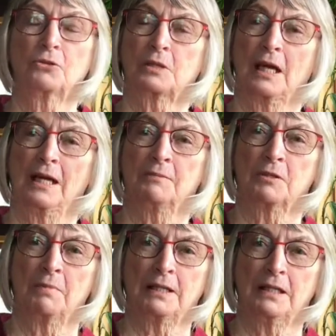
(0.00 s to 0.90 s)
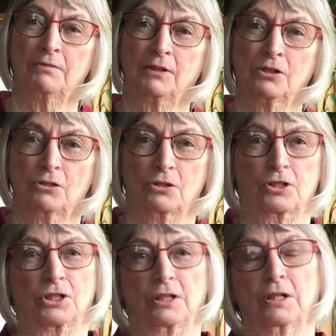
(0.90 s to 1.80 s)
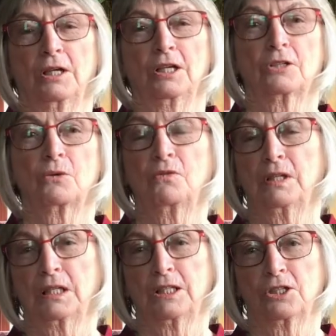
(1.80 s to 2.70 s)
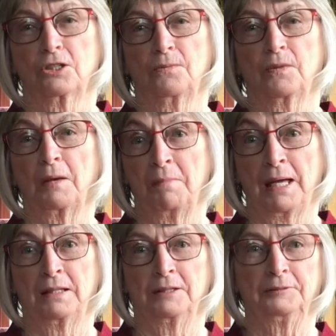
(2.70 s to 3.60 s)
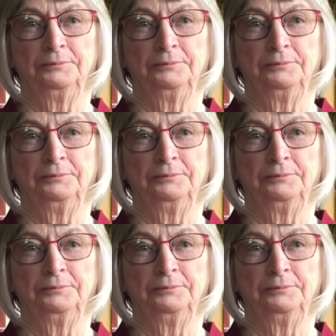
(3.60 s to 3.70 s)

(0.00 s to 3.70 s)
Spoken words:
time to medieval Yorkshire, to a village, a manor.